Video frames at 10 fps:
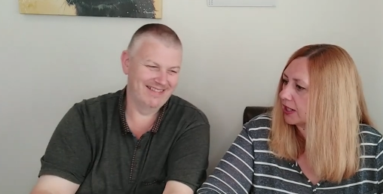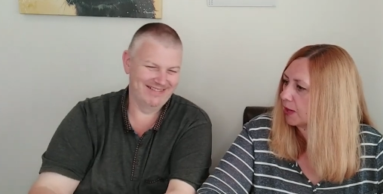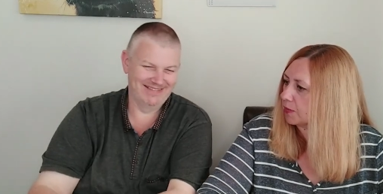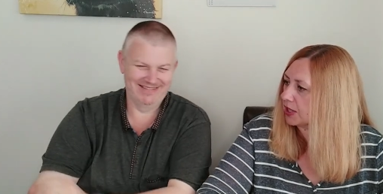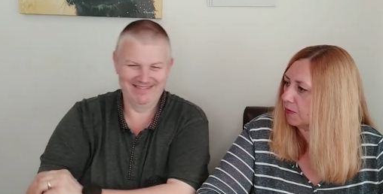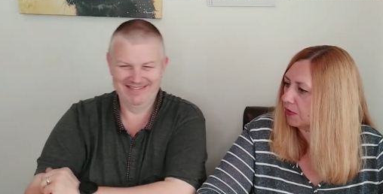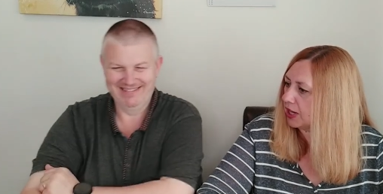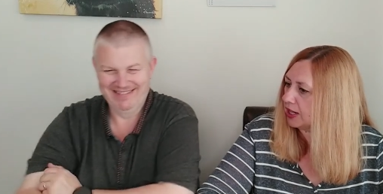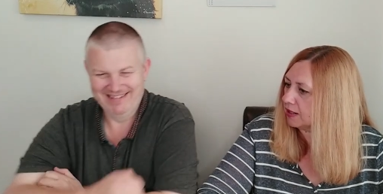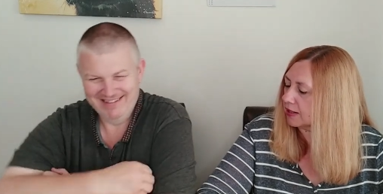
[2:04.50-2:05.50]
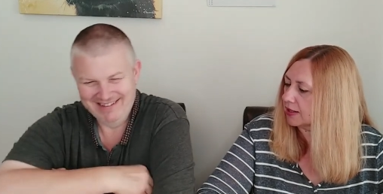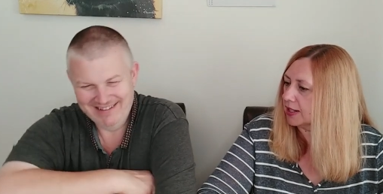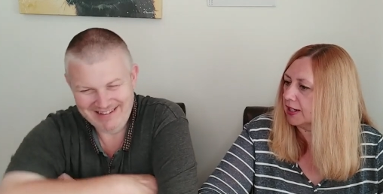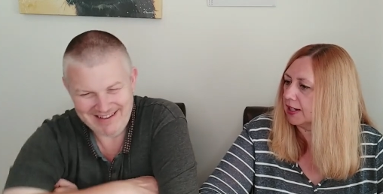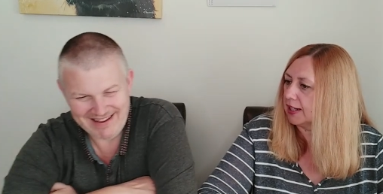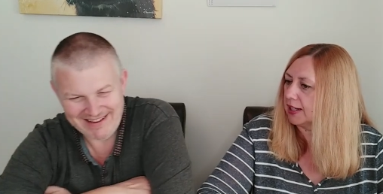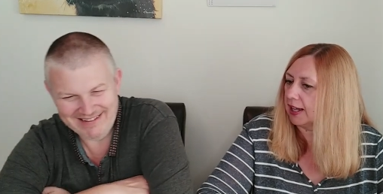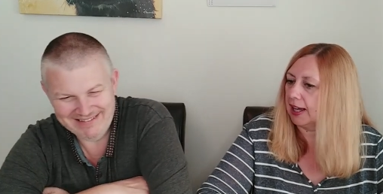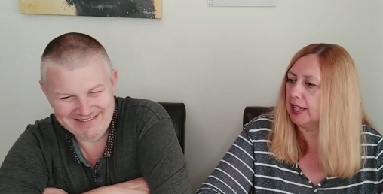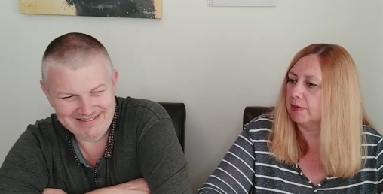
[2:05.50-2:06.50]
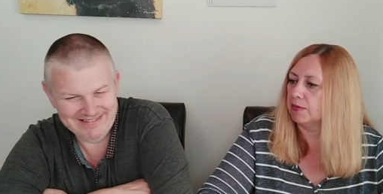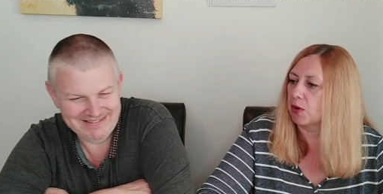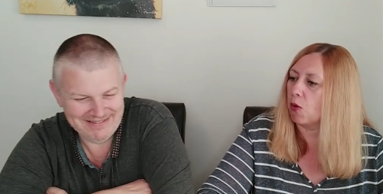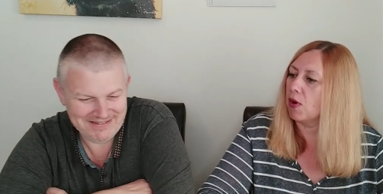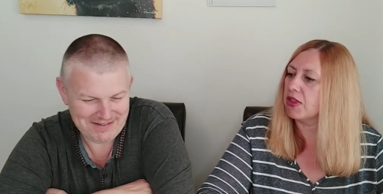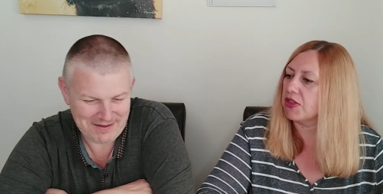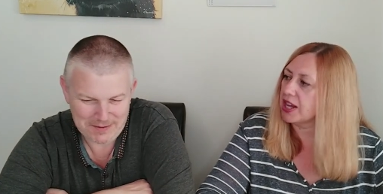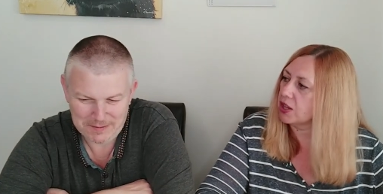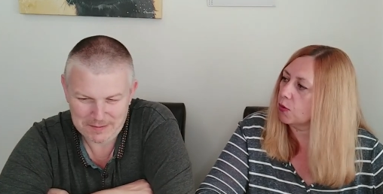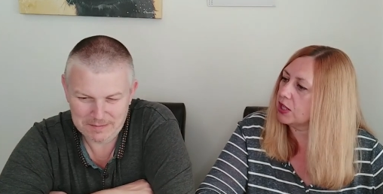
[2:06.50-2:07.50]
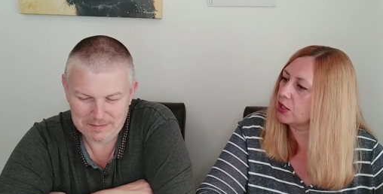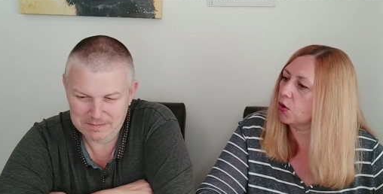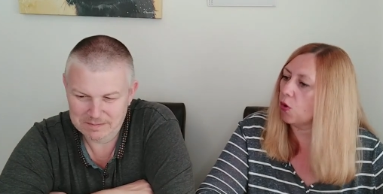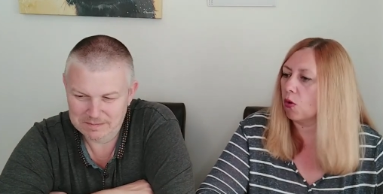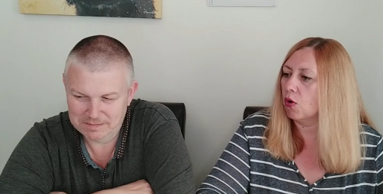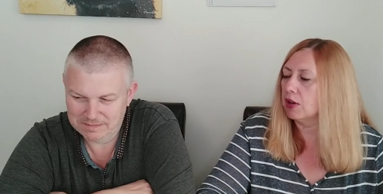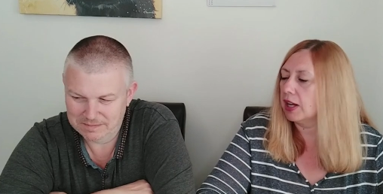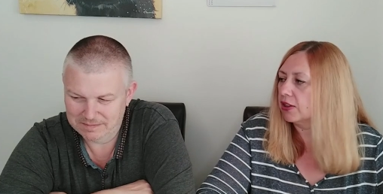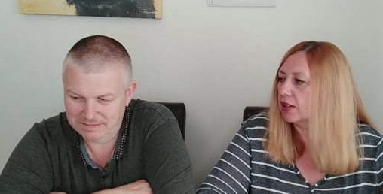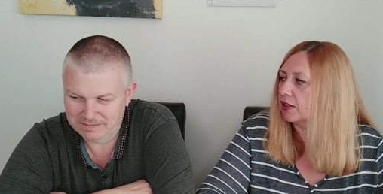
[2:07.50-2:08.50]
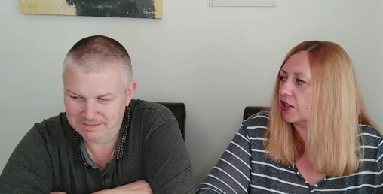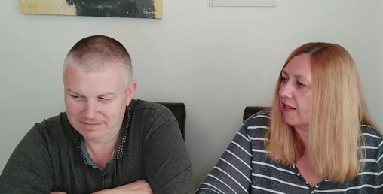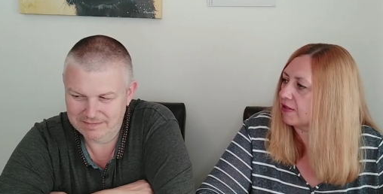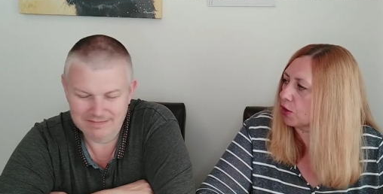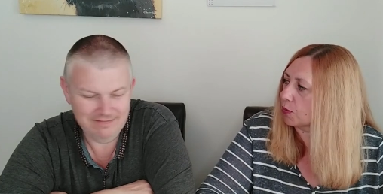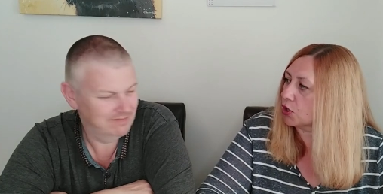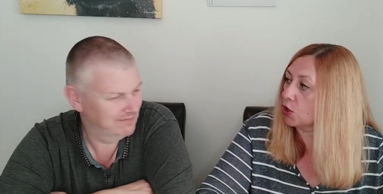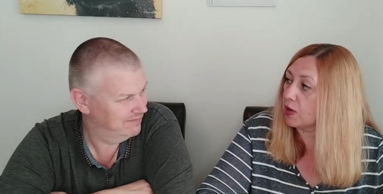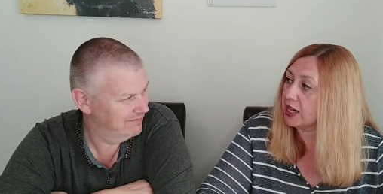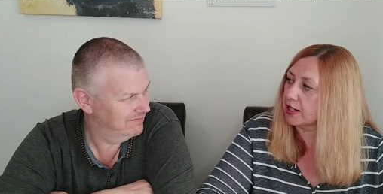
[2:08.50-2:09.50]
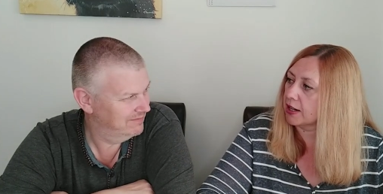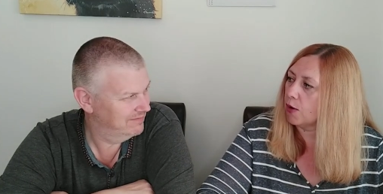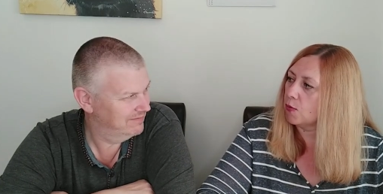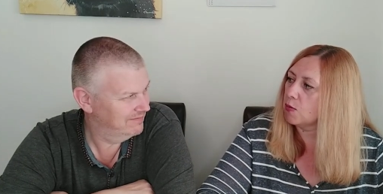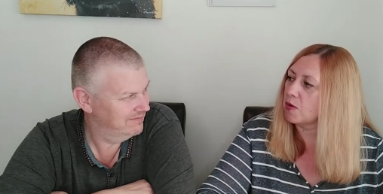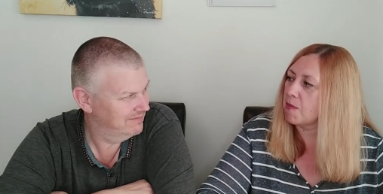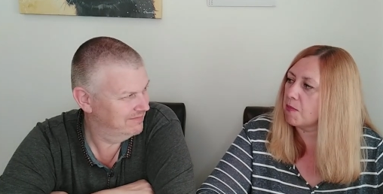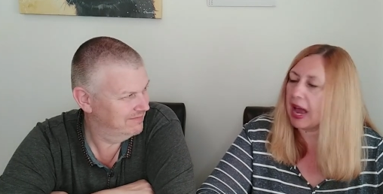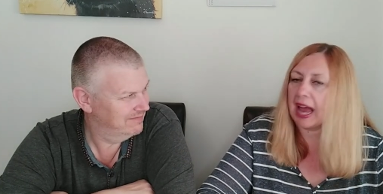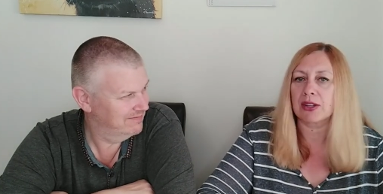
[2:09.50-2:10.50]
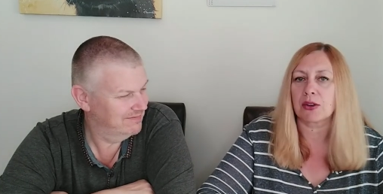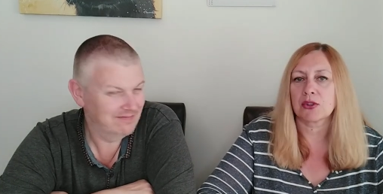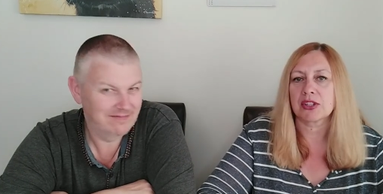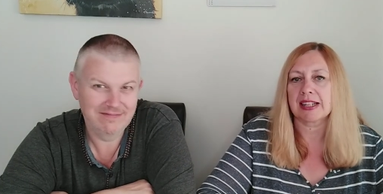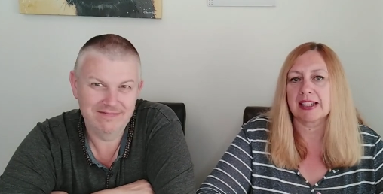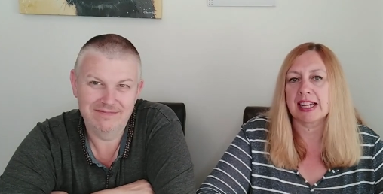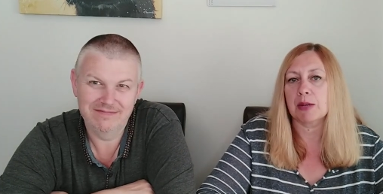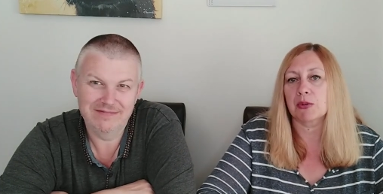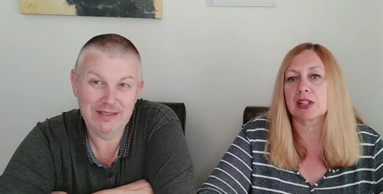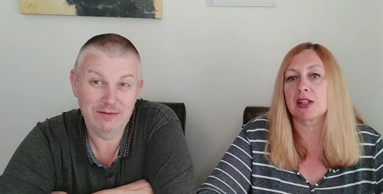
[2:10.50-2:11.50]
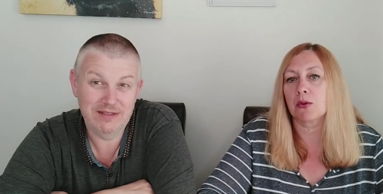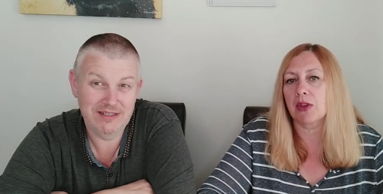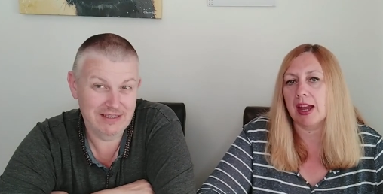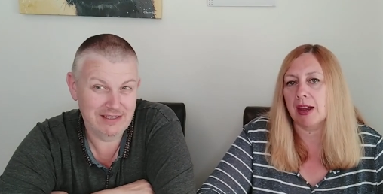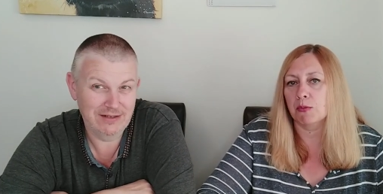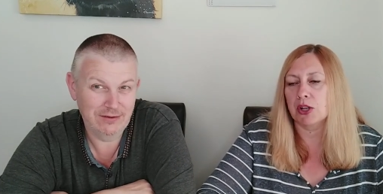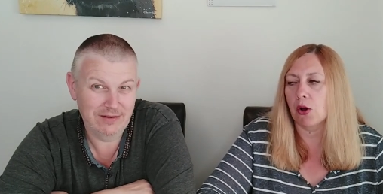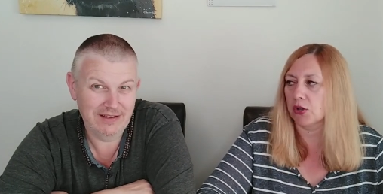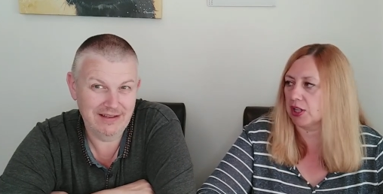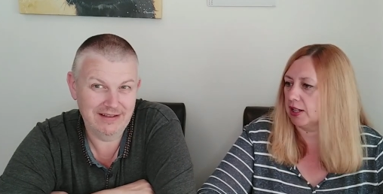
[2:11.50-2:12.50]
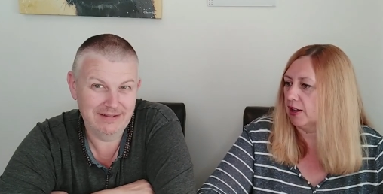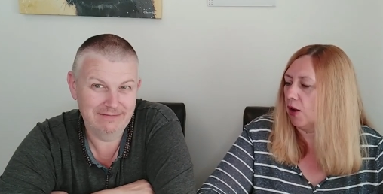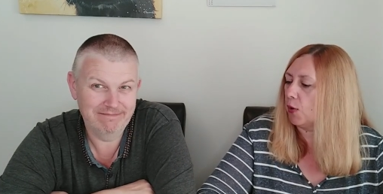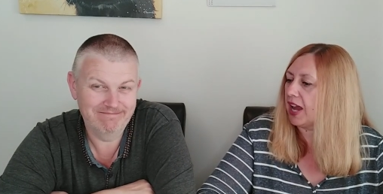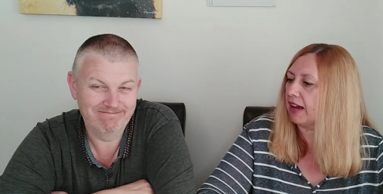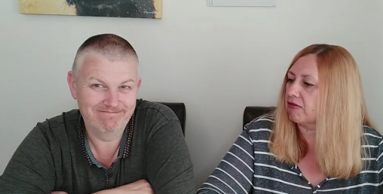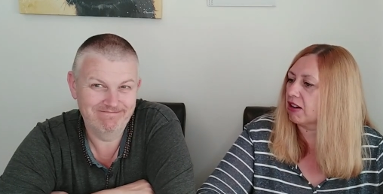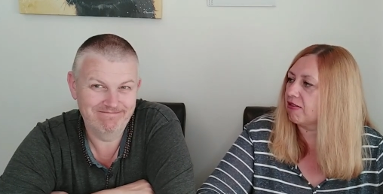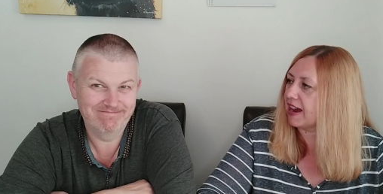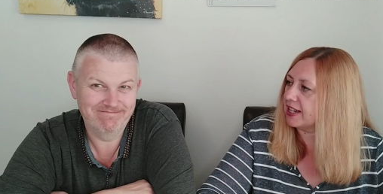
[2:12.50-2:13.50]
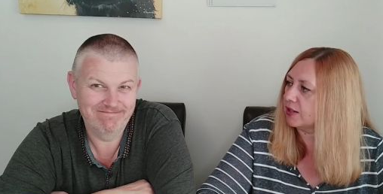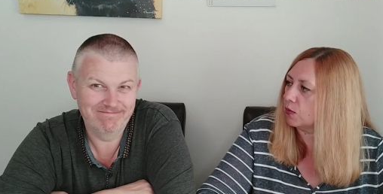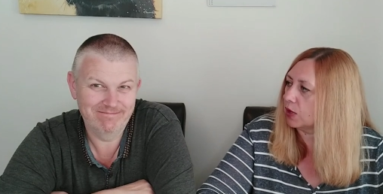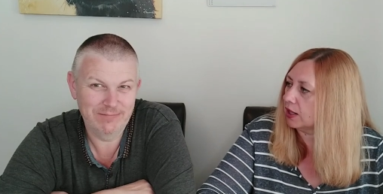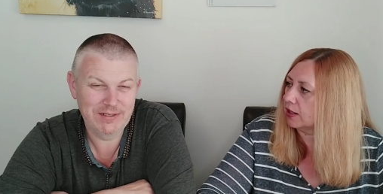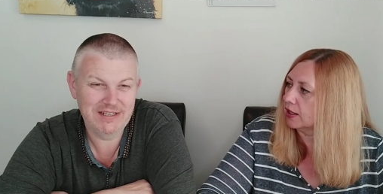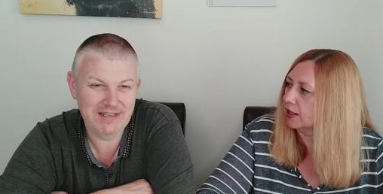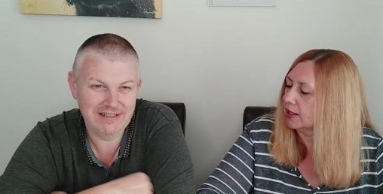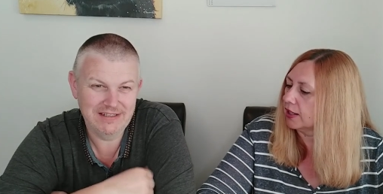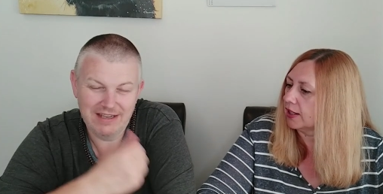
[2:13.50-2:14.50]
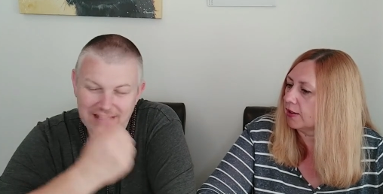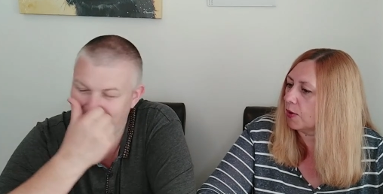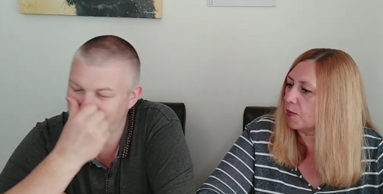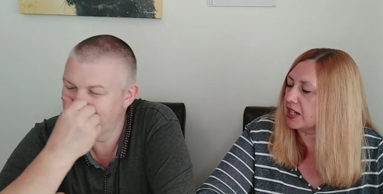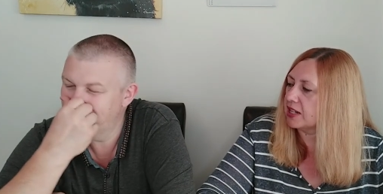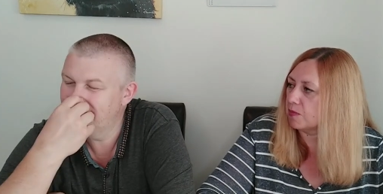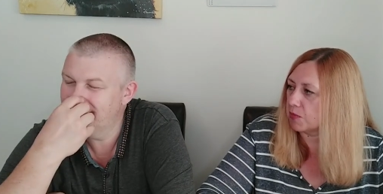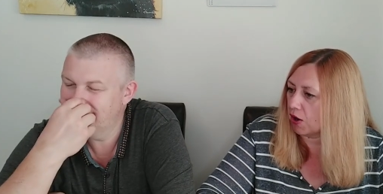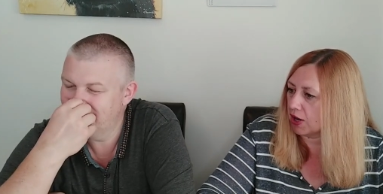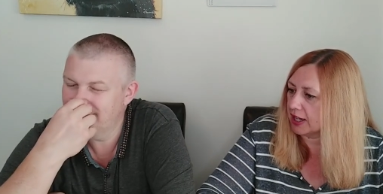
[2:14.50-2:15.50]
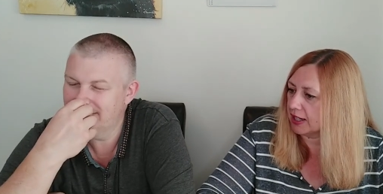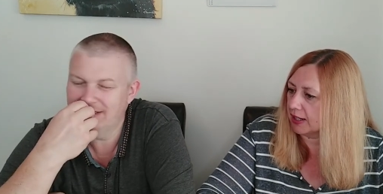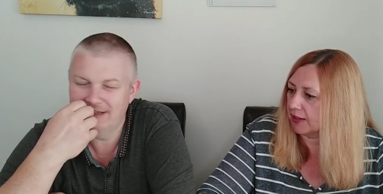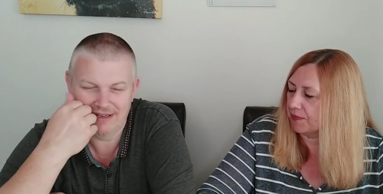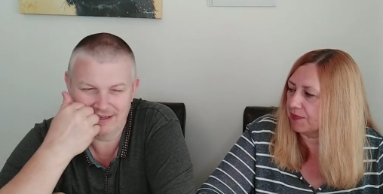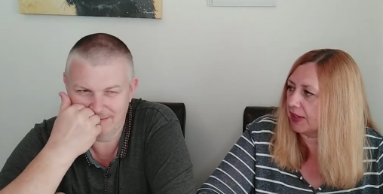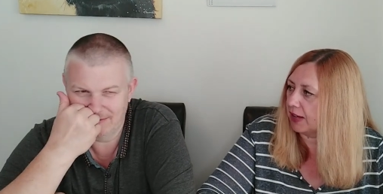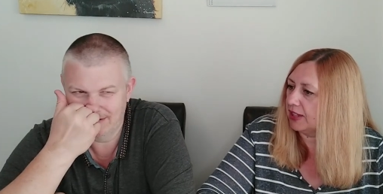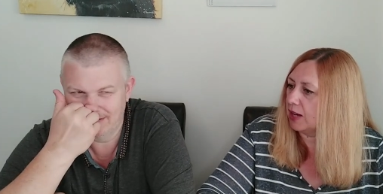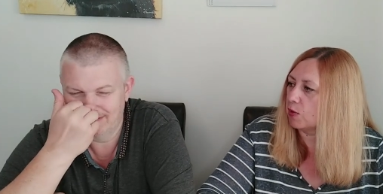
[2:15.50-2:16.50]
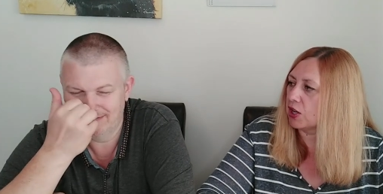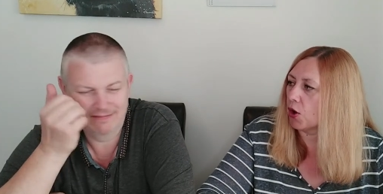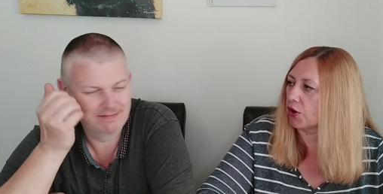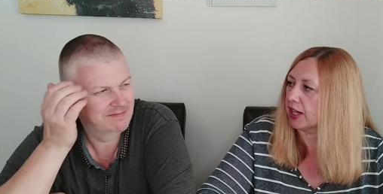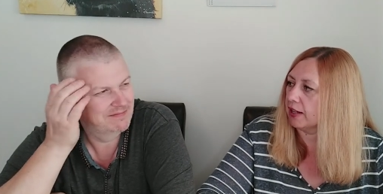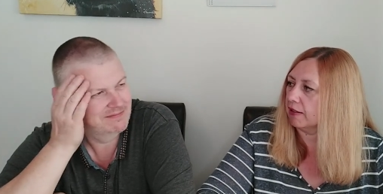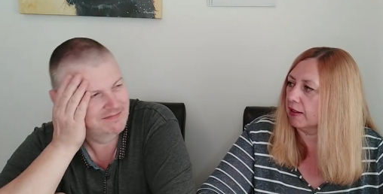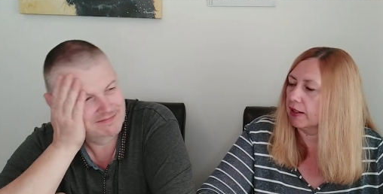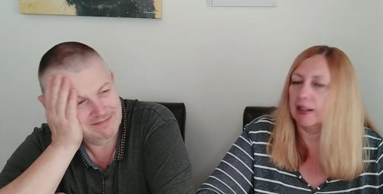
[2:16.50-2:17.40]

Speaker 1: Picked up some things. Yeah. Um, got one thing that we saw in the charity shops two weeks ago, and when we went back on Saturday, it was it still was there. Still and we got there. it. We had regret, didn't we? We did, yeah. But we didn't we, buy it. We didn't get it, and, and then we got it.